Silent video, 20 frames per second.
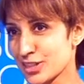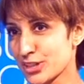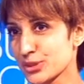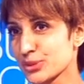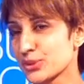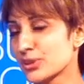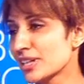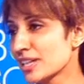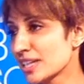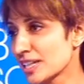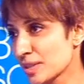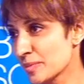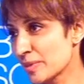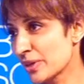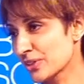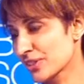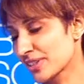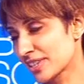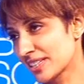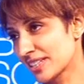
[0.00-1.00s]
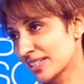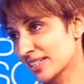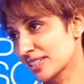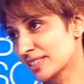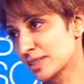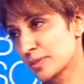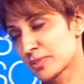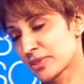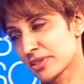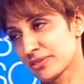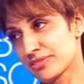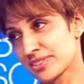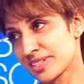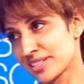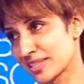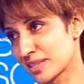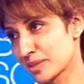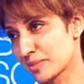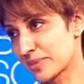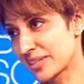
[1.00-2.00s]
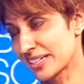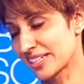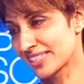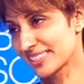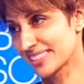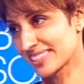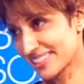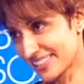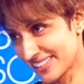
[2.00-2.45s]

not only about the profit and the money.